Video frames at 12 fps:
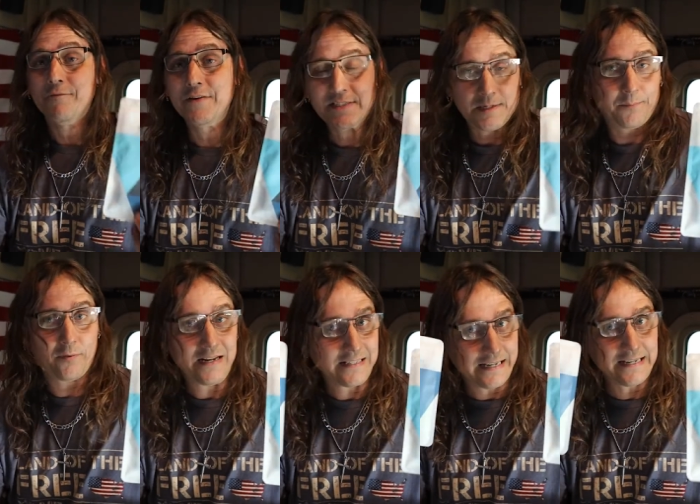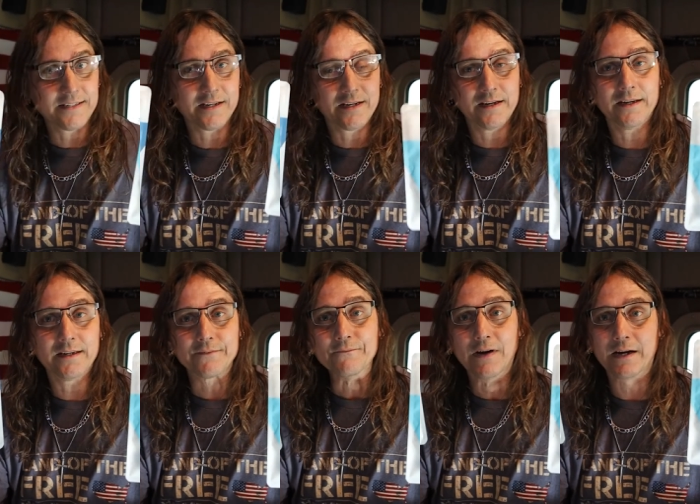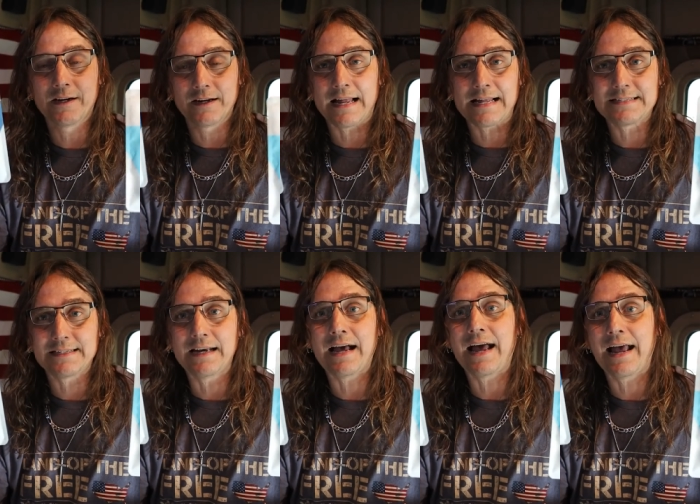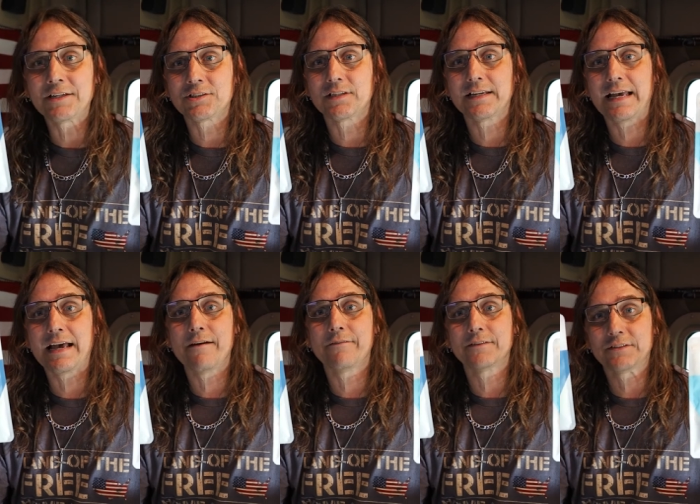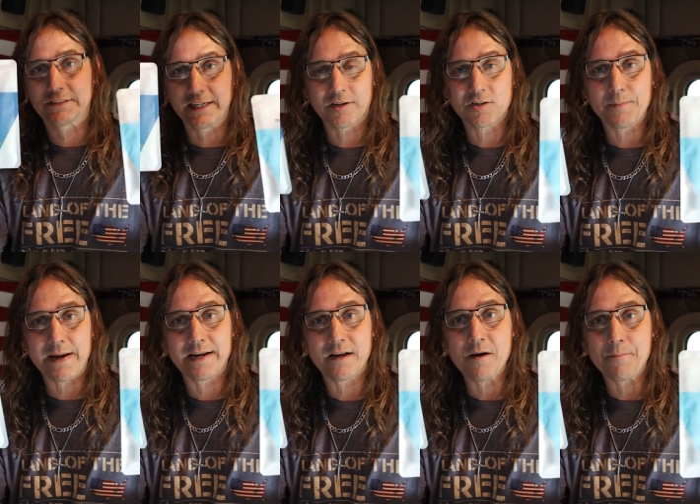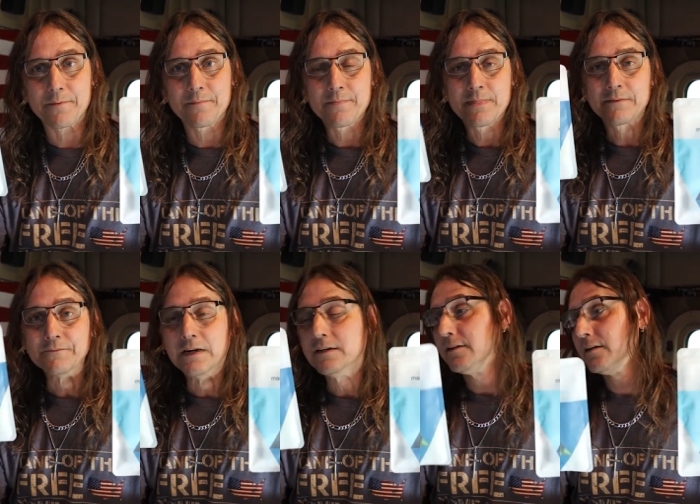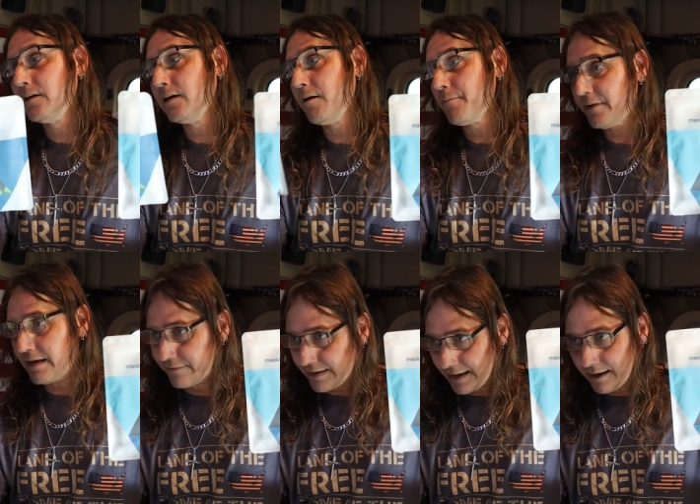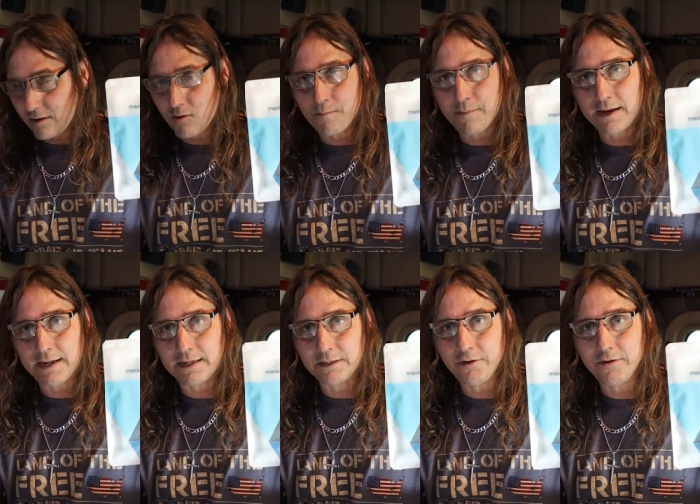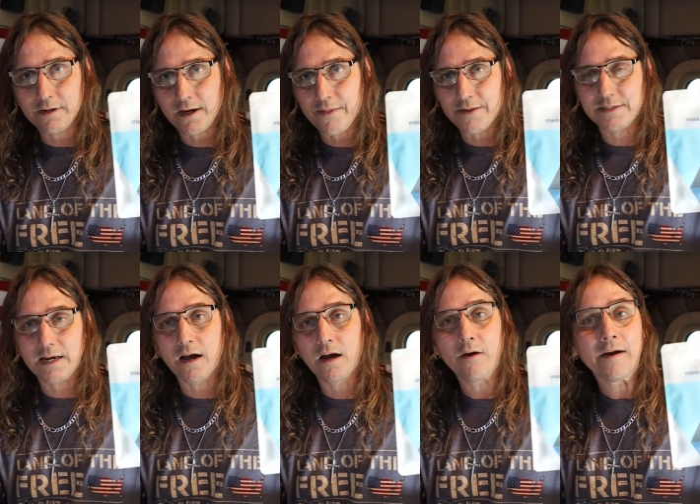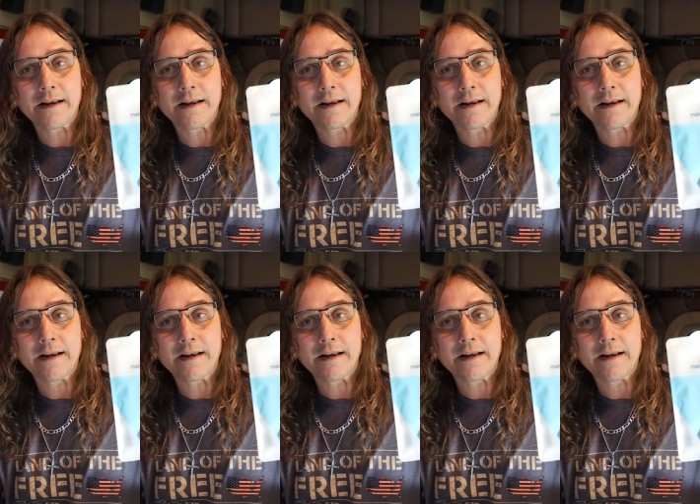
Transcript: Vista prints is a good a good idea. I actually have stickers made up um, that I've got on my Yukon, the Tahoe,